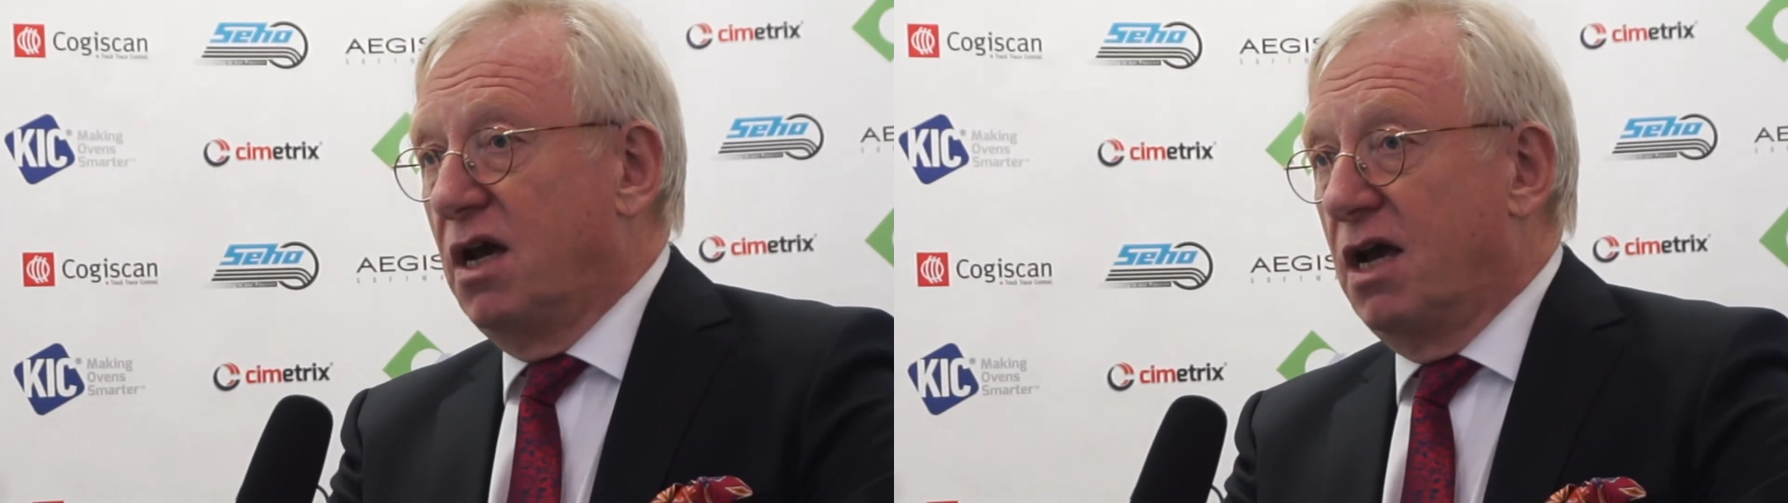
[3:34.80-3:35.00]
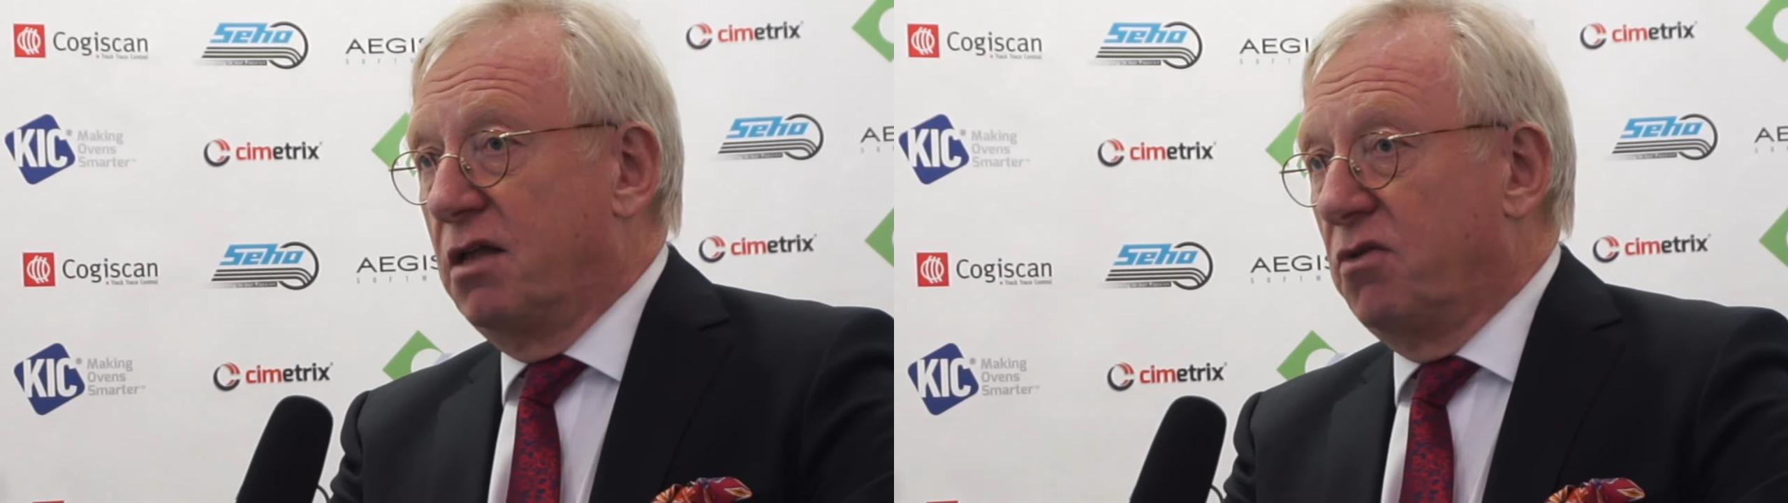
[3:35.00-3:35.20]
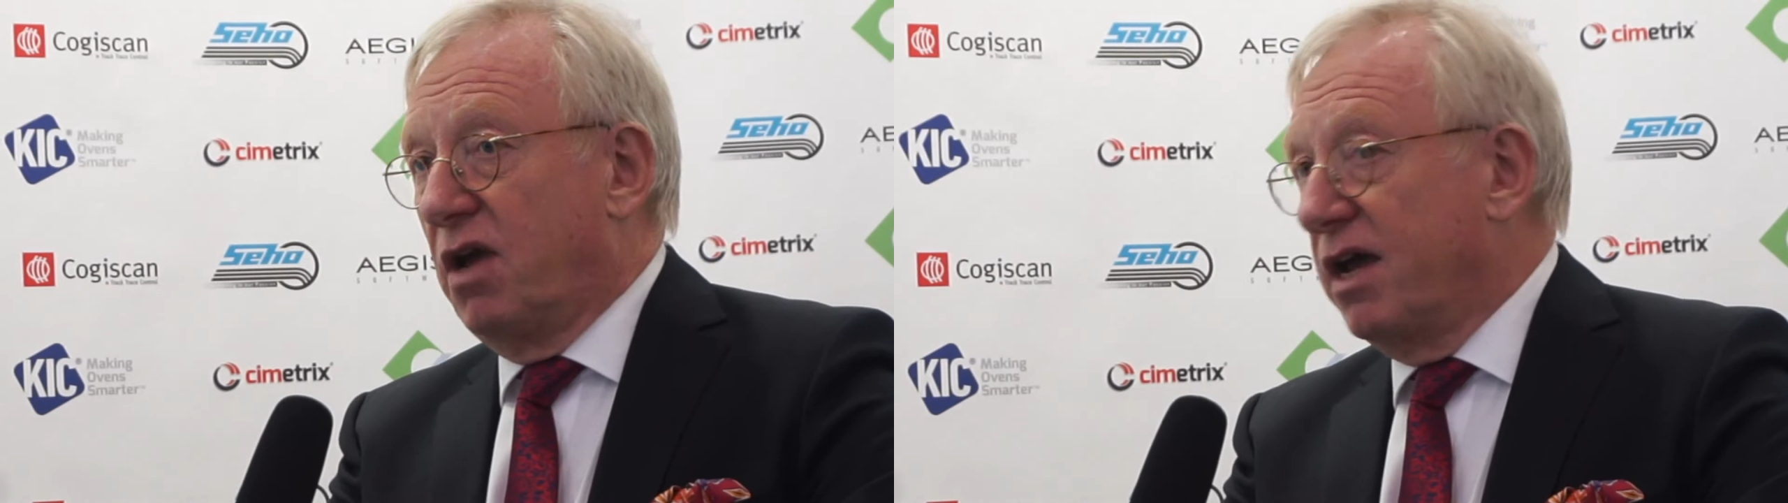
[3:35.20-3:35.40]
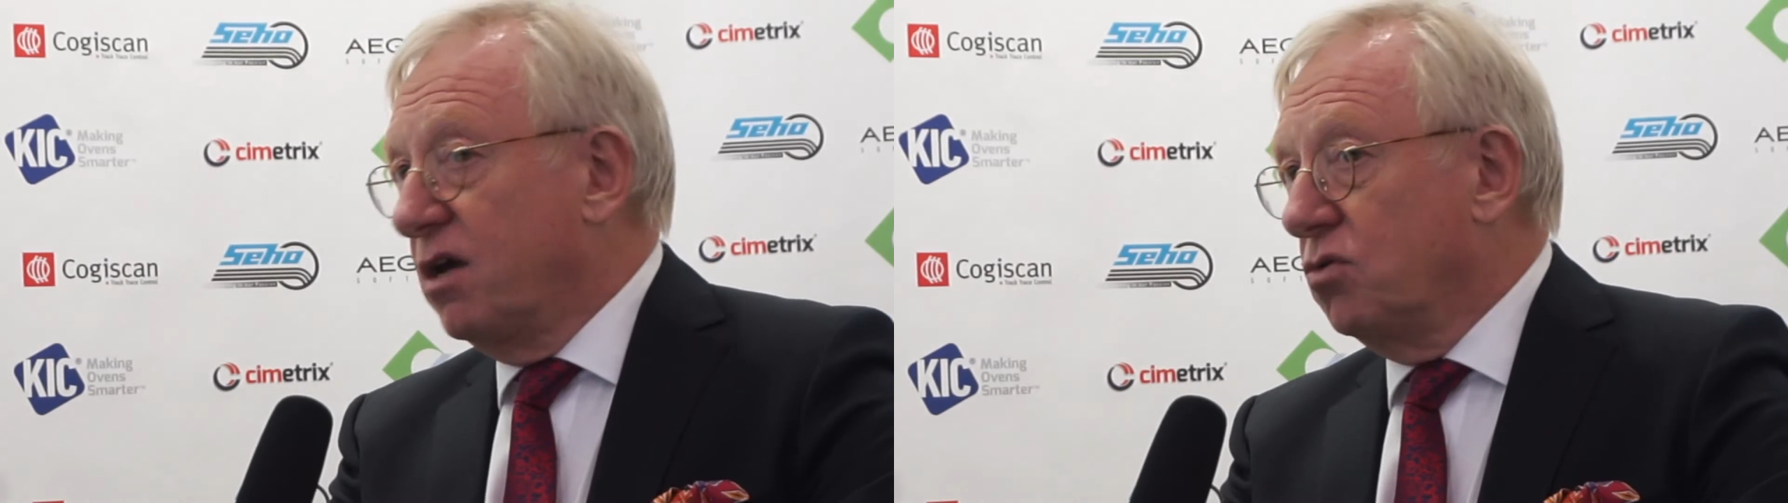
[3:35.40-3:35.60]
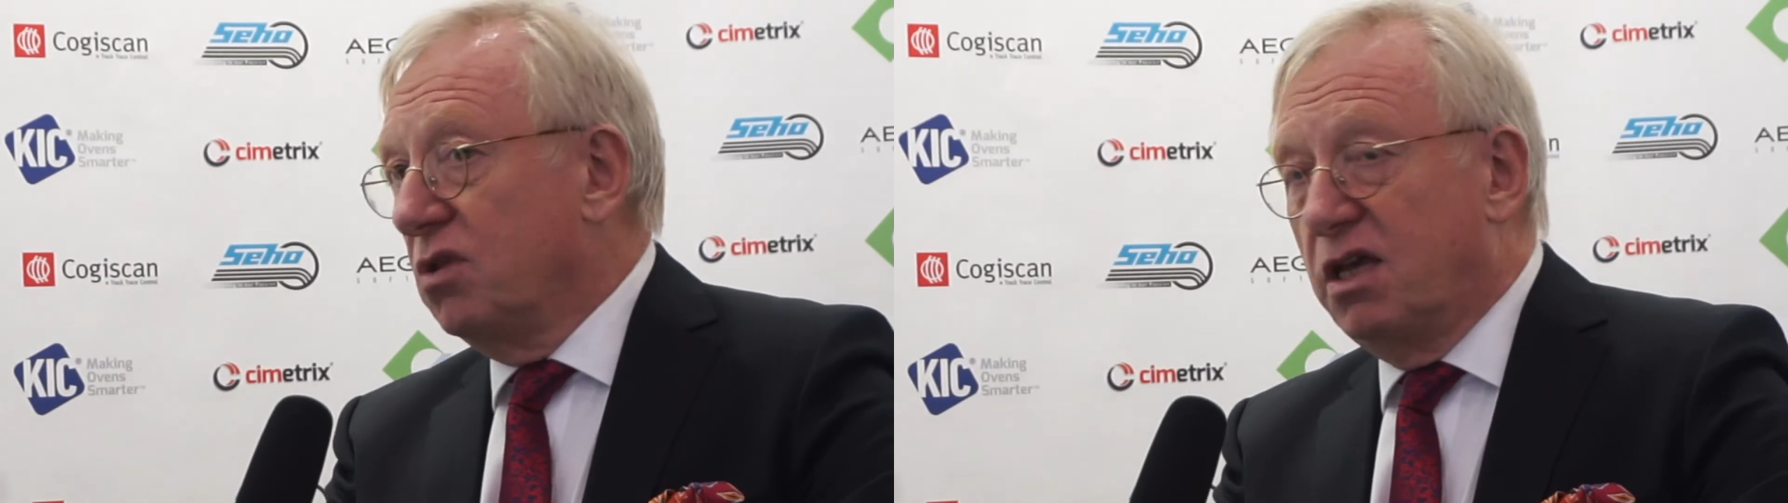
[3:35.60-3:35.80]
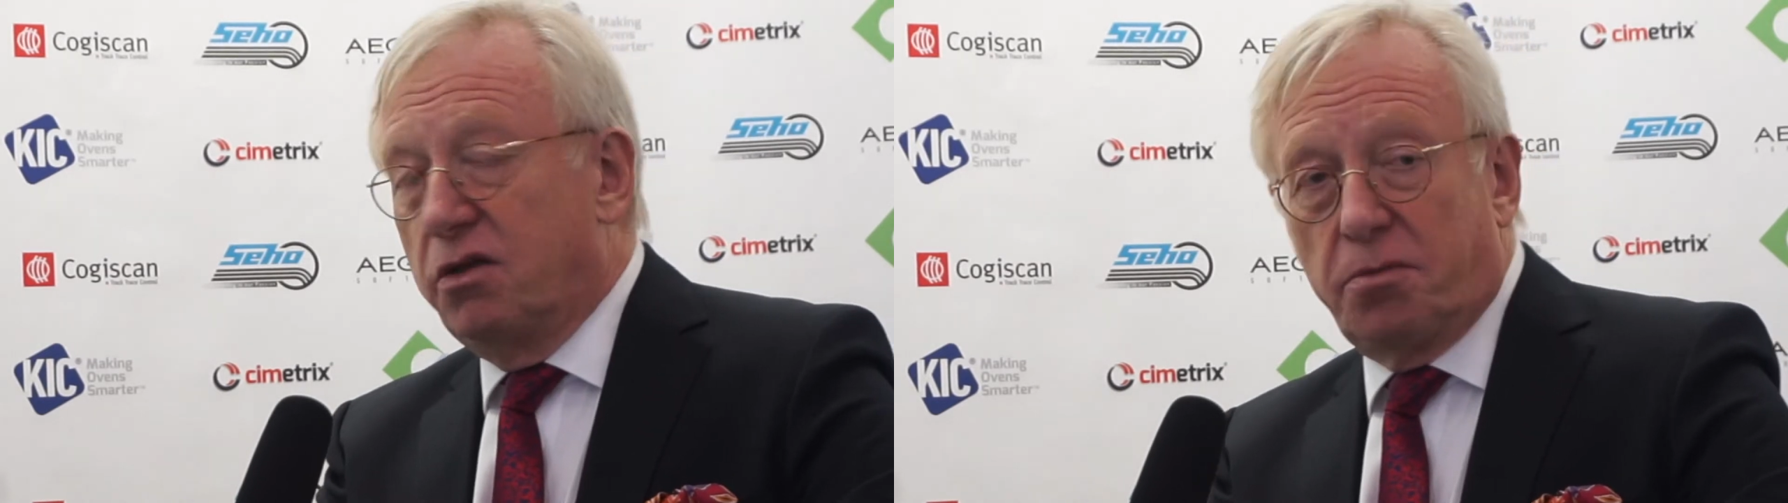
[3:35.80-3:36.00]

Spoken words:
And I only